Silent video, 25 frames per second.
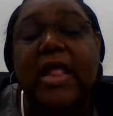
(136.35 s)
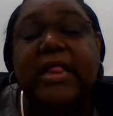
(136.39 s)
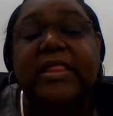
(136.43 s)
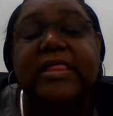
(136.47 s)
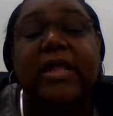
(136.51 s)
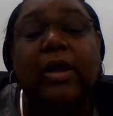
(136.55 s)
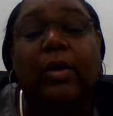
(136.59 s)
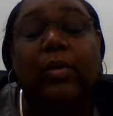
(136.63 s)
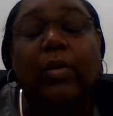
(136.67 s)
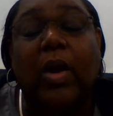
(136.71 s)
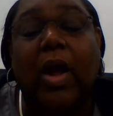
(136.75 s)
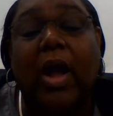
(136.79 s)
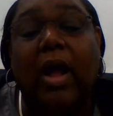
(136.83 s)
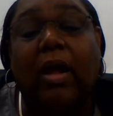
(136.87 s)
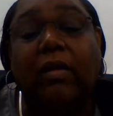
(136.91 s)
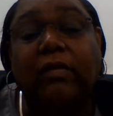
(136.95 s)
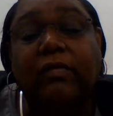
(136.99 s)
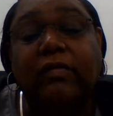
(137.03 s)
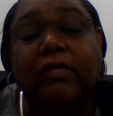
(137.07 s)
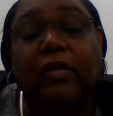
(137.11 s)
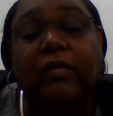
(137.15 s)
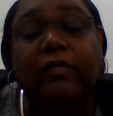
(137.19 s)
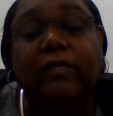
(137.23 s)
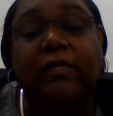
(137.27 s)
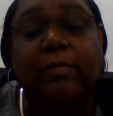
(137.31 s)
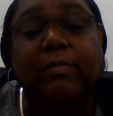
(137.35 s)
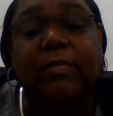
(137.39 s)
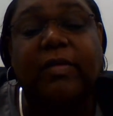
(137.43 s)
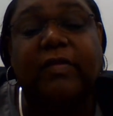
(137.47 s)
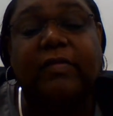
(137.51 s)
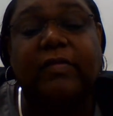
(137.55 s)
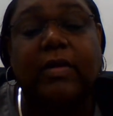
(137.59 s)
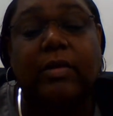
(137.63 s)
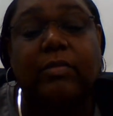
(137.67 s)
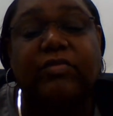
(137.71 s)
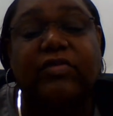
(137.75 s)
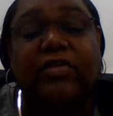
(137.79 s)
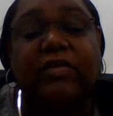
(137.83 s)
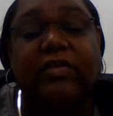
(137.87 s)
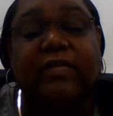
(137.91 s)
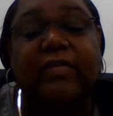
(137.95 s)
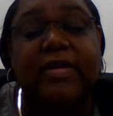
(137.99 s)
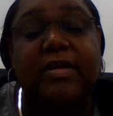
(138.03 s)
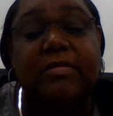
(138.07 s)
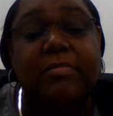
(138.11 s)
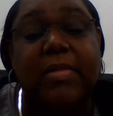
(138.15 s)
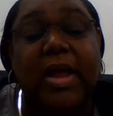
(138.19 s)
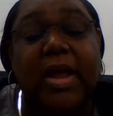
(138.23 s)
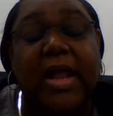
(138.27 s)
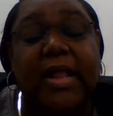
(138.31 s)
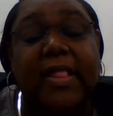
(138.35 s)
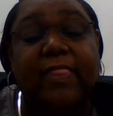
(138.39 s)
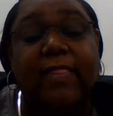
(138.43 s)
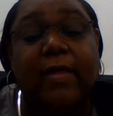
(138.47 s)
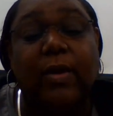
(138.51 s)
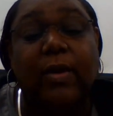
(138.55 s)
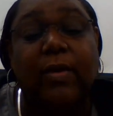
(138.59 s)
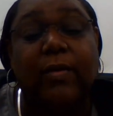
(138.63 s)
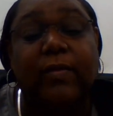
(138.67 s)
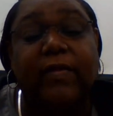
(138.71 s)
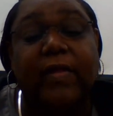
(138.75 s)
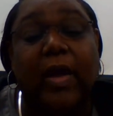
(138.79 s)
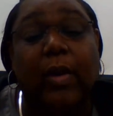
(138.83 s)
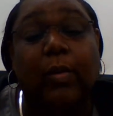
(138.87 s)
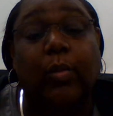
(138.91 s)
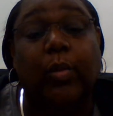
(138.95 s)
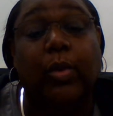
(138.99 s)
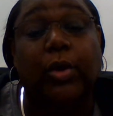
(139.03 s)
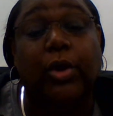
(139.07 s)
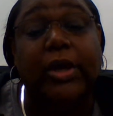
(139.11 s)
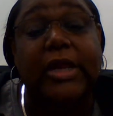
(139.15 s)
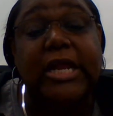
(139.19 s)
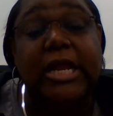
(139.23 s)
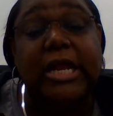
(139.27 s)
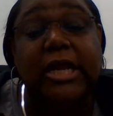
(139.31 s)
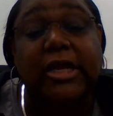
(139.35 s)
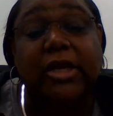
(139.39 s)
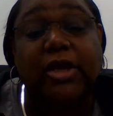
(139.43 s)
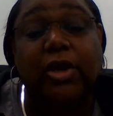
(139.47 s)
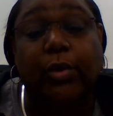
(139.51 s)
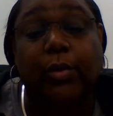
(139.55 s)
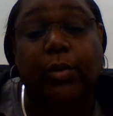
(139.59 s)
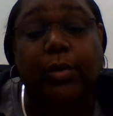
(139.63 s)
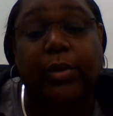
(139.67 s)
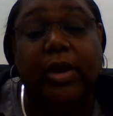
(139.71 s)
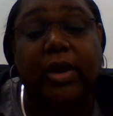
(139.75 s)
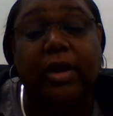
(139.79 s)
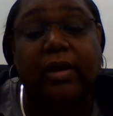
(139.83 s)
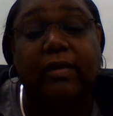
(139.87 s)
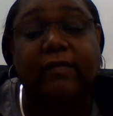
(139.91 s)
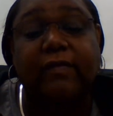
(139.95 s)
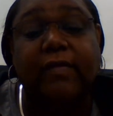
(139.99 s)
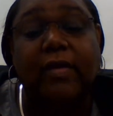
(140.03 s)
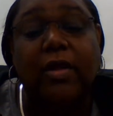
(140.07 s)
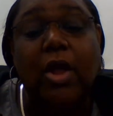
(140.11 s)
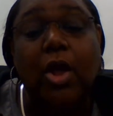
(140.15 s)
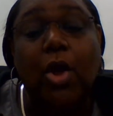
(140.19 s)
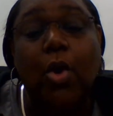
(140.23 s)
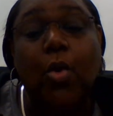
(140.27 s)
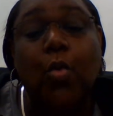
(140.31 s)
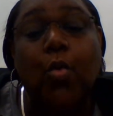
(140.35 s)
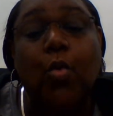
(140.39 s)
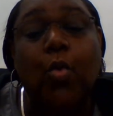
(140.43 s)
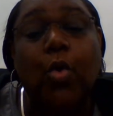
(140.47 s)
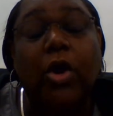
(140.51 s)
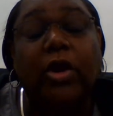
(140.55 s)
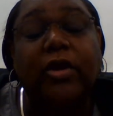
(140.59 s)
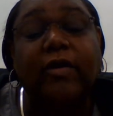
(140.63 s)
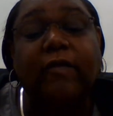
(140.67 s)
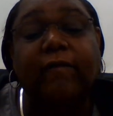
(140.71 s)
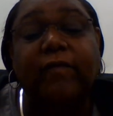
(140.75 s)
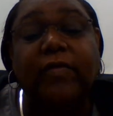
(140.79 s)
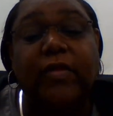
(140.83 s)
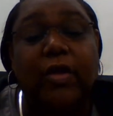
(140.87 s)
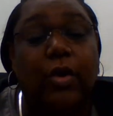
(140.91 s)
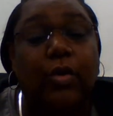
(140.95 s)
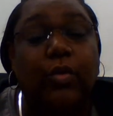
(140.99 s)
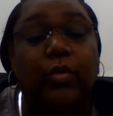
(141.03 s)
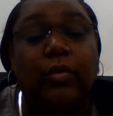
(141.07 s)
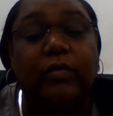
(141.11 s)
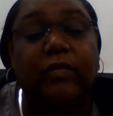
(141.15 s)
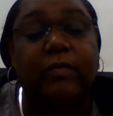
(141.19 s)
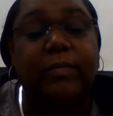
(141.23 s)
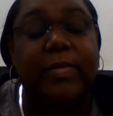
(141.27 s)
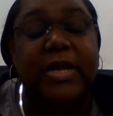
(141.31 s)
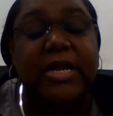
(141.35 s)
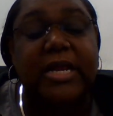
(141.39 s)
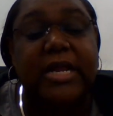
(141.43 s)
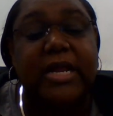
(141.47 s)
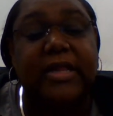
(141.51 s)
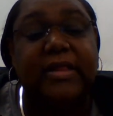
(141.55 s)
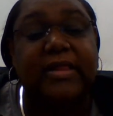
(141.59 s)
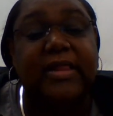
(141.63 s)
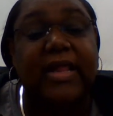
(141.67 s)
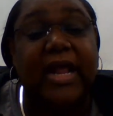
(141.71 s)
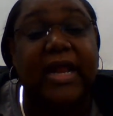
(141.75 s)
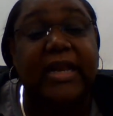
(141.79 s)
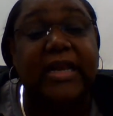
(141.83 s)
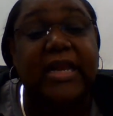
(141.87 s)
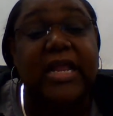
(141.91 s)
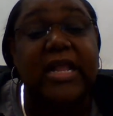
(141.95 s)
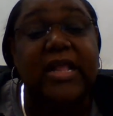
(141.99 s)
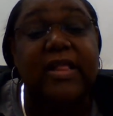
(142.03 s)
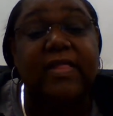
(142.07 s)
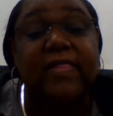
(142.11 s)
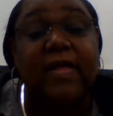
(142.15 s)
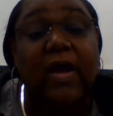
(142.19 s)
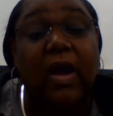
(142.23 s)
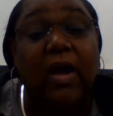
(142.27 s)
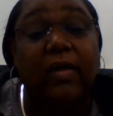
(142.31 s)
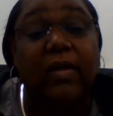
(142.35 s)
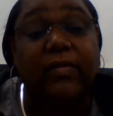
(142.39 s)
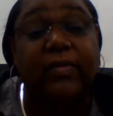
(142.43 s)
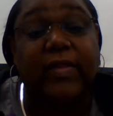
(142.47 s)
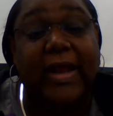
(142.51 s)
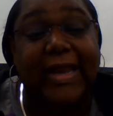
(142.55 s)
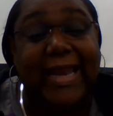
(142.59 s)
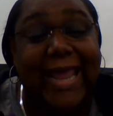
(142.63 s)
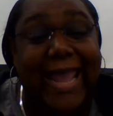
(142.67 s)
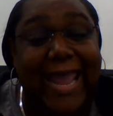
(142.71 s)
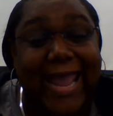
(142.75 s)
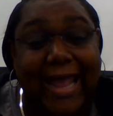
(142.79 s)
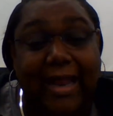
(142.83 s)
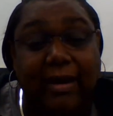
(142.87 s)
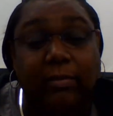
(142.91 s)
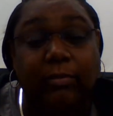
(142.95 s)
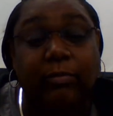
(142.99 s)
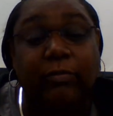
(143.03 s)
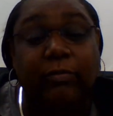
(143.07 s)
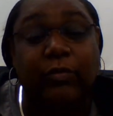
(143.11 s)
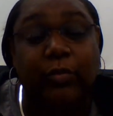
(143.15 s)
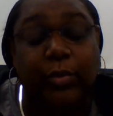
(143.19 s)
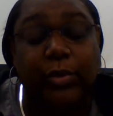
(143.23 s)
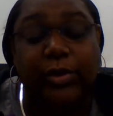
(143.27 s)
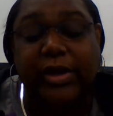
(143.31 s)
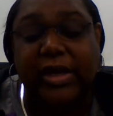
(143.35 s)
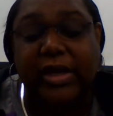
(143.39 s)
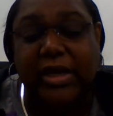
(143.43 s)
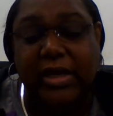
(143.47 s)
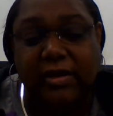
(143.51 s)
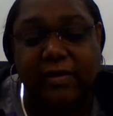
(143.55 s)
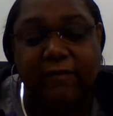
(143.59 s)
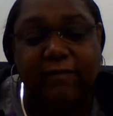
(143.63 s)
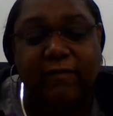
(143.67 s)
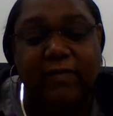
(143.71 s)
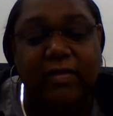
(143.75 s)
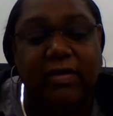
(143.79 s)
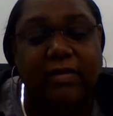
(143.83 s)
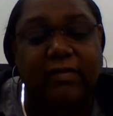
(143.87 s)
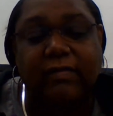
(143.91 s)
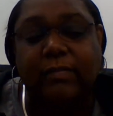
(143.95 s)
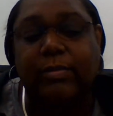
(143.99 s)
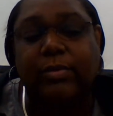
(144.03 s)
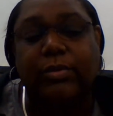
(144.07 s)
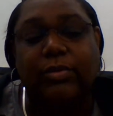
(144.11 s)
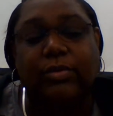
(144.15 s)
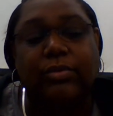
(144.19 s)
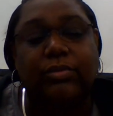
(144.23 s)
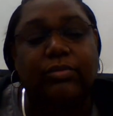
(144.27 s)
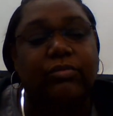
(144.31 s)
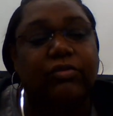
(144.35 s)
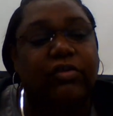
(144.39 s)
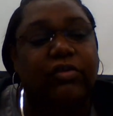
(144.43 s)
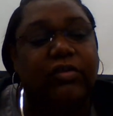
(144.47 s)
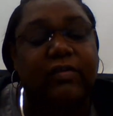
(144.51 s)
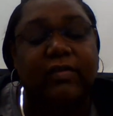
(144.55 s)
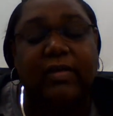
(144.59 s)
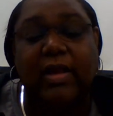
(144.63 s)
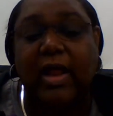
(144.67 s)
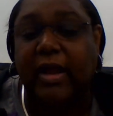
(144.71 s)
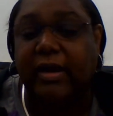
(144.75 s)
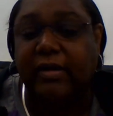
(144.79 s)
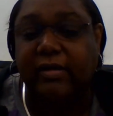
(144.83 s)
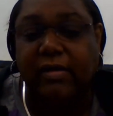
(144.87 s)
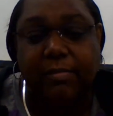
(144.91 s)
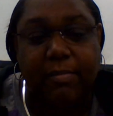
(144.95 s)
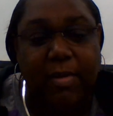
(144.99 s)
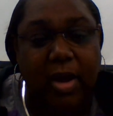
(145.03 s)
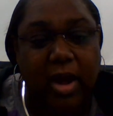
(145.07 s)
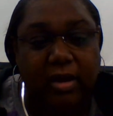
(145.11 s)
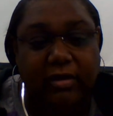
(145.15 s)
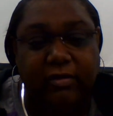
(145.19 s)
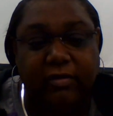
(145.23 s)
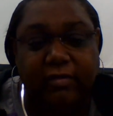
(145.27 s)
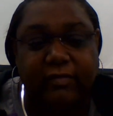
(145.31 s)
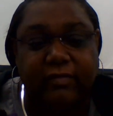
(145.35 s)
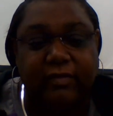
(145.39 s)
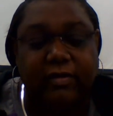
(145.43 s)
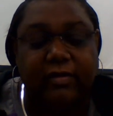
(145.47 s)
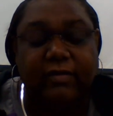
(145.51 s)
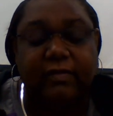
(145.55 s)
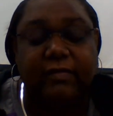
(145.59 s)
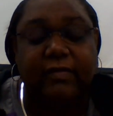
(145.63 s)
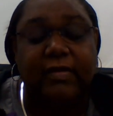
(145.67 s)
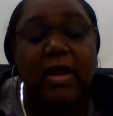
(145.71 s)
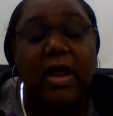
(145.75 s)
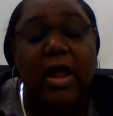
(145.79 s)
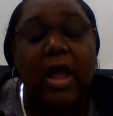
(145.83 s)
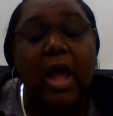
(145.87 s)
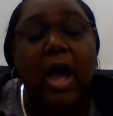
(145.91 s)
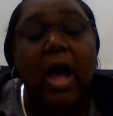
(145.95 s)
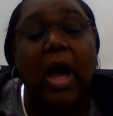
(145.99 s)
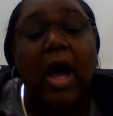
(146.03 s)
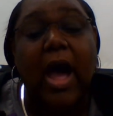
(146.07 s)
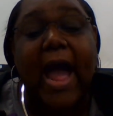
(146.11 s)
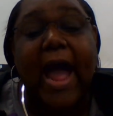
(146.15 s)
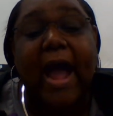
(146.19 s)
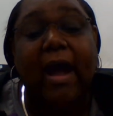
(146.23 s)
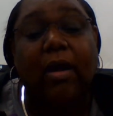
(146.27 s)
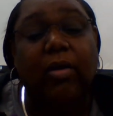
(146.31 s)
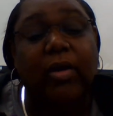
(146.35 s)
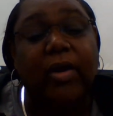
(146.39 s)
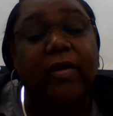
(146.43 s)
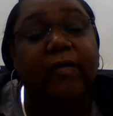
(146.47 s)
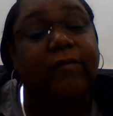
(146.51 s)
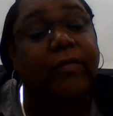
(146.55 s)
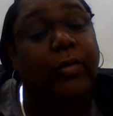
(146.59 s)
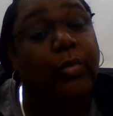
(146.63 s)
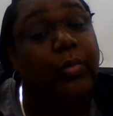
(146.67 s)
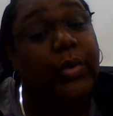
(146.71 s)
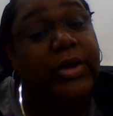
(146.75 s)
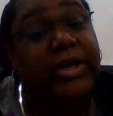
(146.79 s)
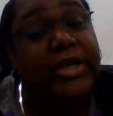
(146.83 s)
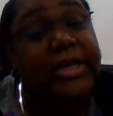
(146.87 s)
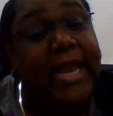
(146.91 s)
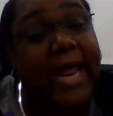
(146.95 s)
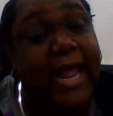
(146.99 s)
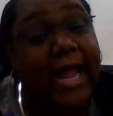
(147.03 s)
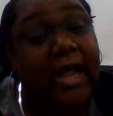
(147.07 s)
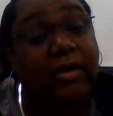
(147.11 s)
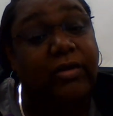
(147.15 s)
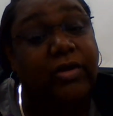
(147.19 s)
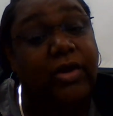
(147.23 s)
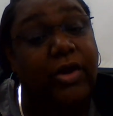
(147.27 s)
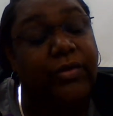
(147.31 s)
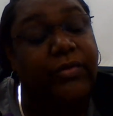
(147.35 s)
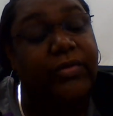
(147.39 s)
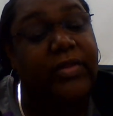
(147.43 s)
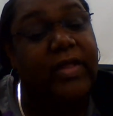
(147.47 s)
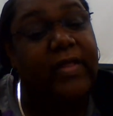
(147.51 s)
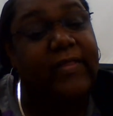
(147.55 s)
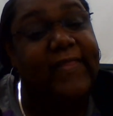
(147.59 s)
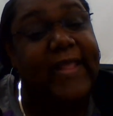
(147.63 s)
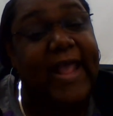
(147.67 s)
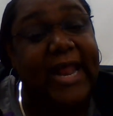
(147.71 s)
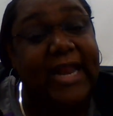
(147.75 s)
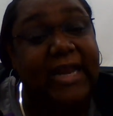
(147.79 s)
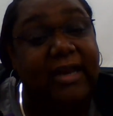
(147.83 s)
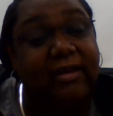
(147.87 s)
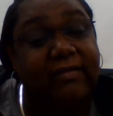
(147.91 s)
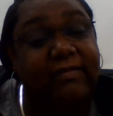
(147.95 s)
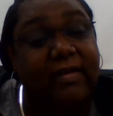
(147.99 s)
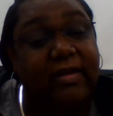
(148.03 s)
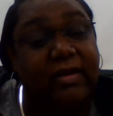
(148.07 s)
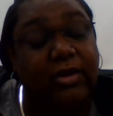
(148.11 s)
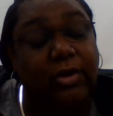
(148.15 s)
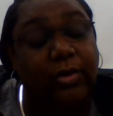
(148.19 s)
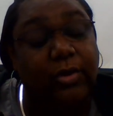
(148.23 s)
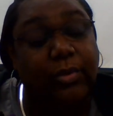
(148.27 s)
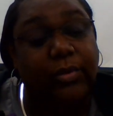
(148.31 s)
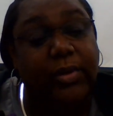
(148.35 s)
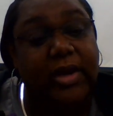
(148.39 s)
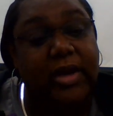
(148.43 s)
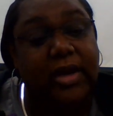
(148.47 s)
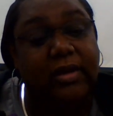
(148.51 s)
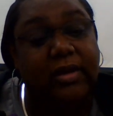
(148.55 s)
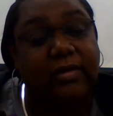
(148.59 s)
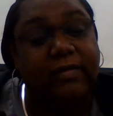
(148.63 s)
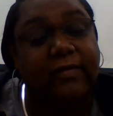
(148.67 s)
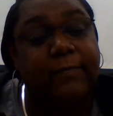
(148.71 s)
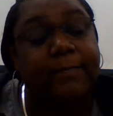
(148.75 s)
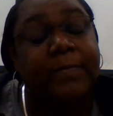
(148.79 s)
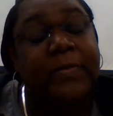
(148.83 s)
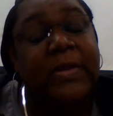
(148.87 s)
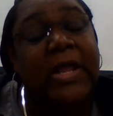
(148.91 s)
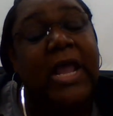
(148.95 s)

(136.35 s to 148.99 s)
There were also some assumptions he made, though, that were incorrect. One of those being that he thought that atoms were indivisible, just like Democritus. However, we now know that that is incorrect.